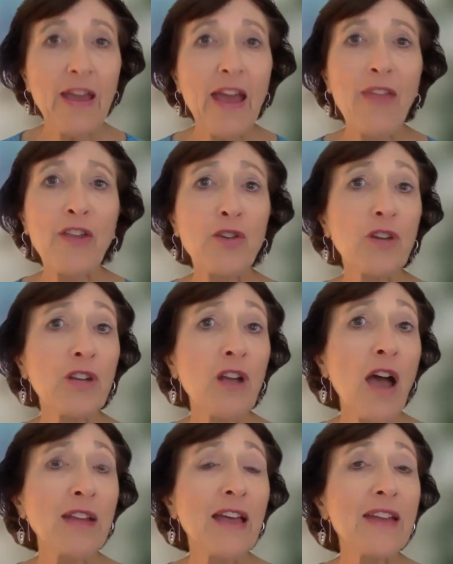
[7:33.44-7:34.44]
And then you can
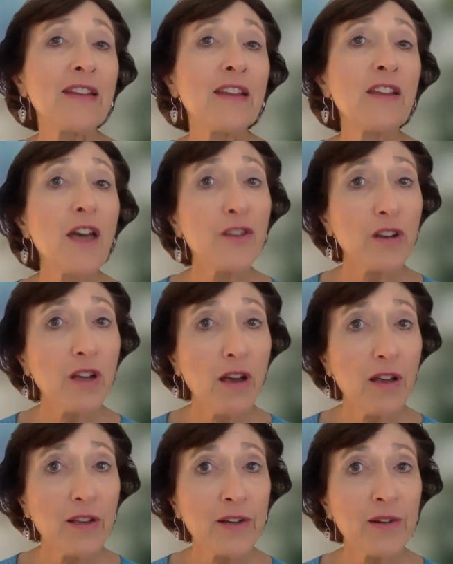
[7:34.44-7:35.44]
highlight in another
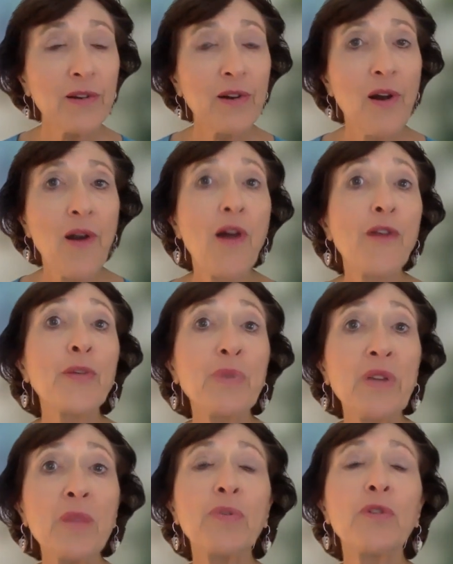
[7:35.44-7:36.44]
color the
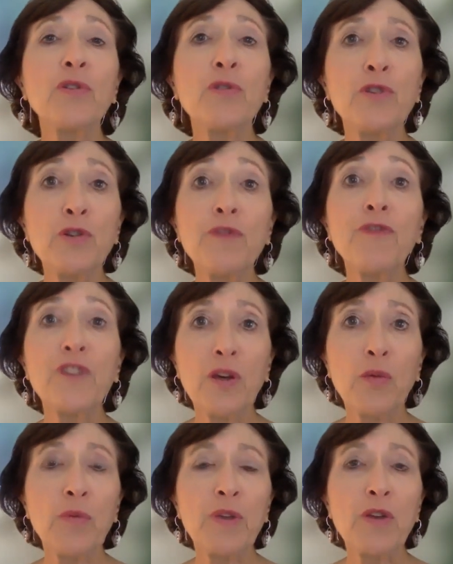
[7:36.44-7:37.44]
people who you feel
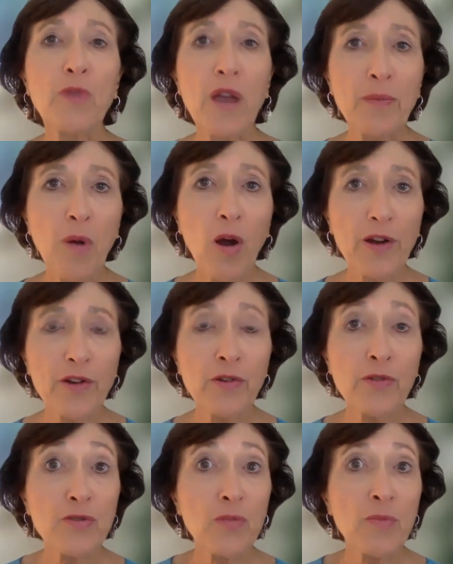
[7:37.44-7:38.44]
would be great
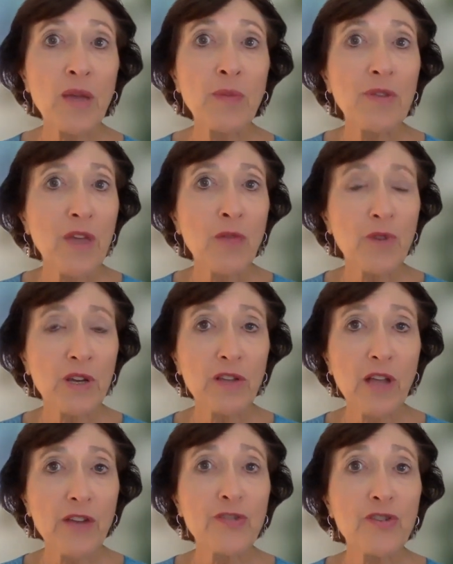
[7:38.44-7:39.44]
partners, or maybe they
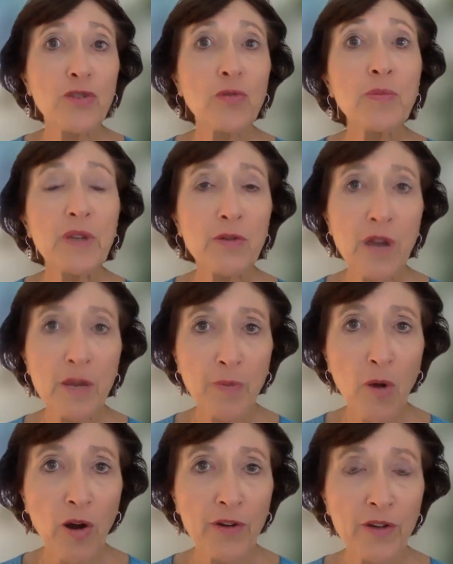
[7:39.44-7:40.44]
realized you would be a great
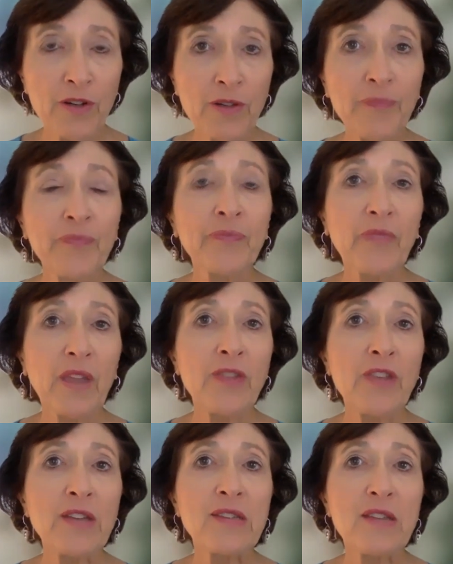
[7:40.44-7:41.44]
partner and
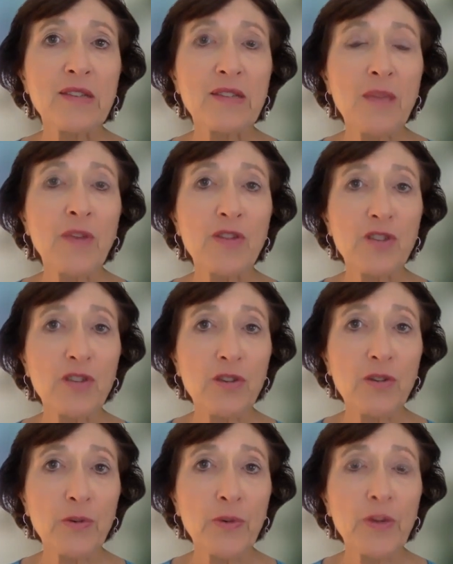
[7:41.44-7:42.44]
they said something to
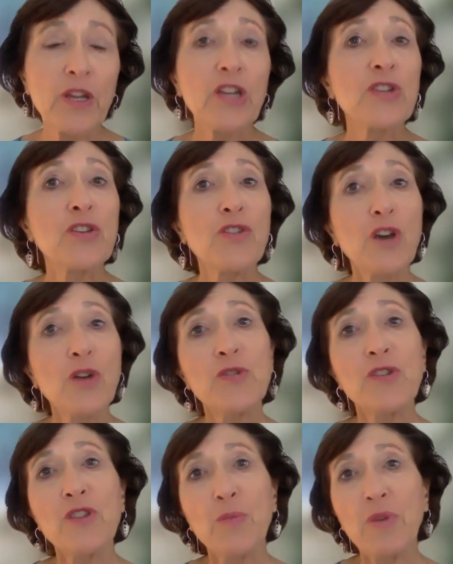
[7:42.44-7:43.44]
you. So those
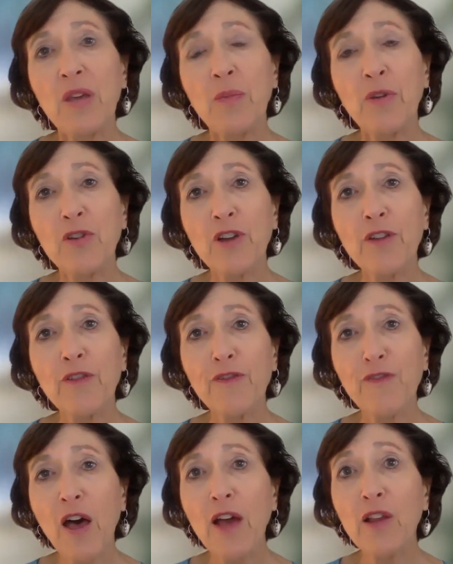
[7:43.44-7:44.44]
are the people you're going to
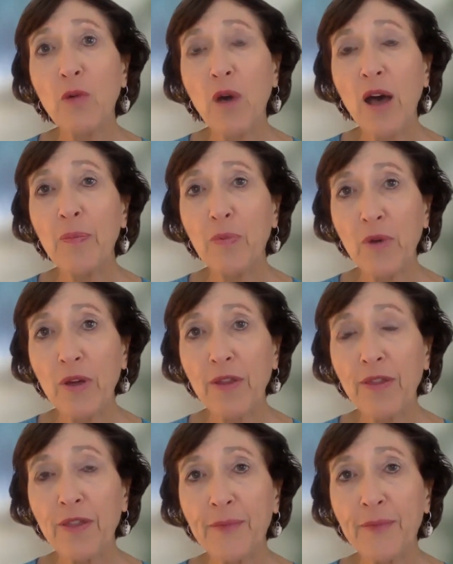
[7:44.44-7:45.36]
follow up with